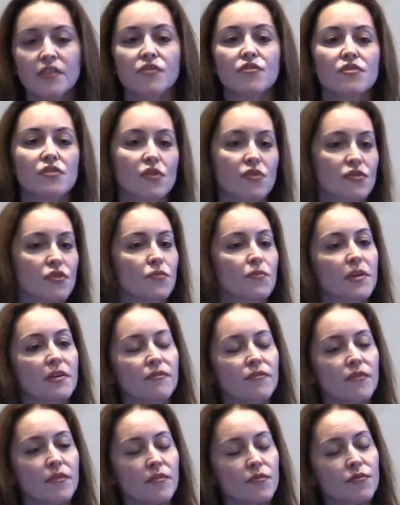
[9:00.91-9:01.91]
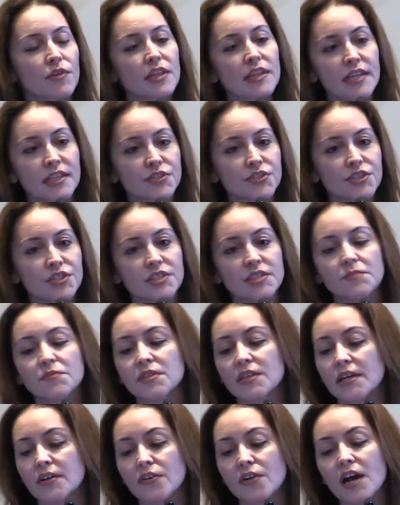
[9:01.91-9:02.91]
There's also been
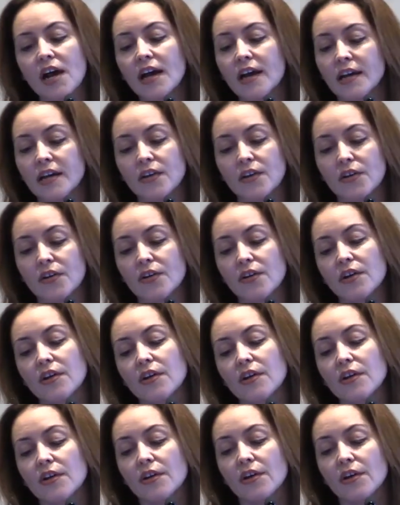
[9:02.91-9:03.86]
relationships that are higher